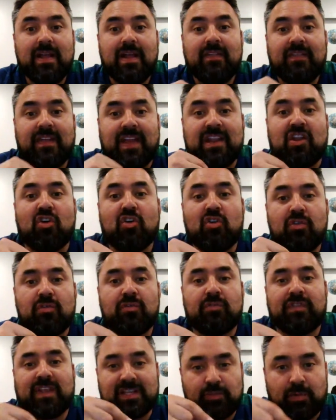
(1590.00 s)
They know
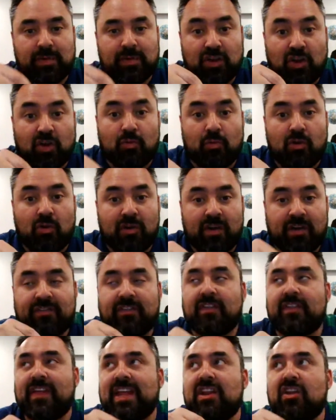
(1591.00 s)
that's where they got
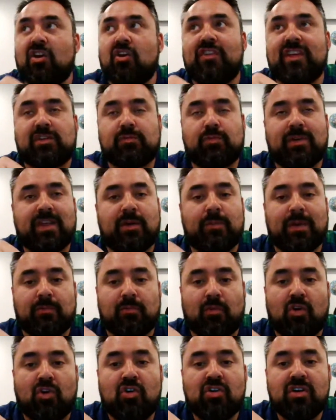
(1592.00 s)
wrong. They know that's where they went
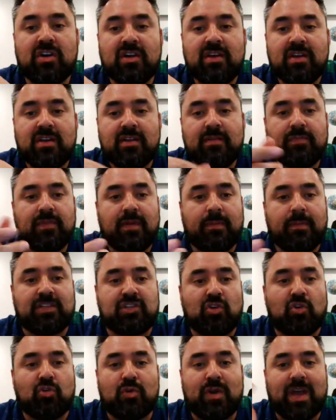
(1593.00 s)
wrong. I mean,
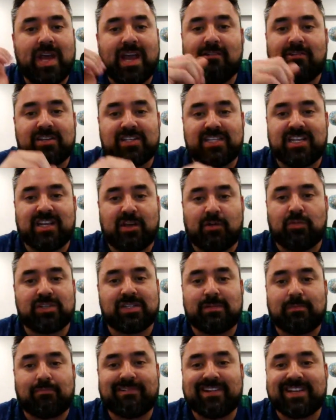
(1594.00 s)
Tohu Harris, he
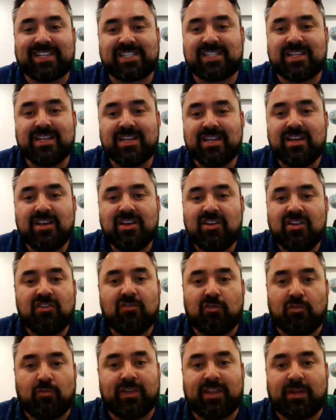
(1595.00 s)
wasn't impressed
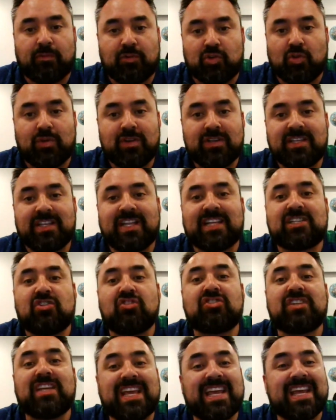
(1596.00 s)
with what they were doing. So that's
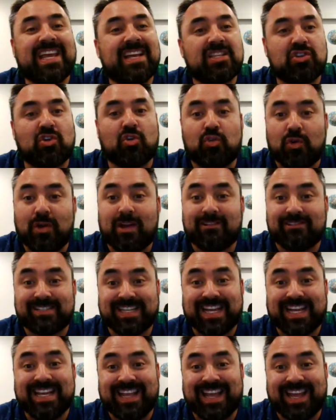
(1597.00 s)
good to hear Tohu Harris
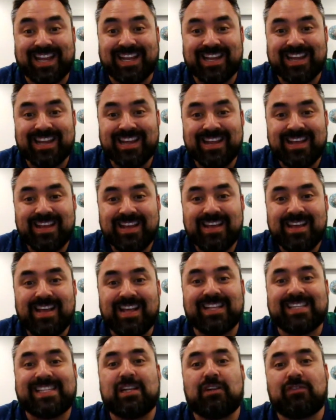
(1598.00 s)
say that
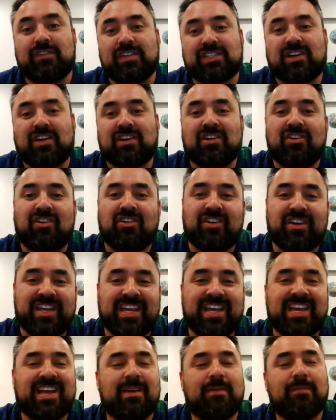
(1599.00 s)
instead of just going, "Oh
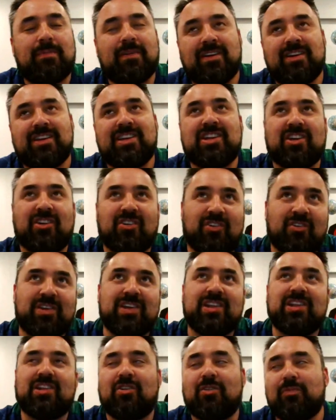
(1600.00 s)
yeah, but we
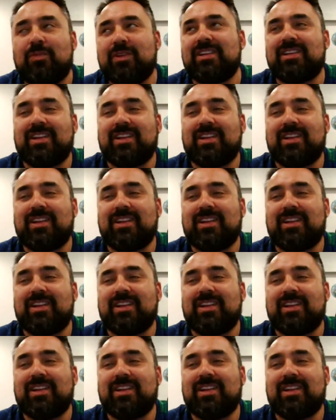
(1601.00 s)
didn't know."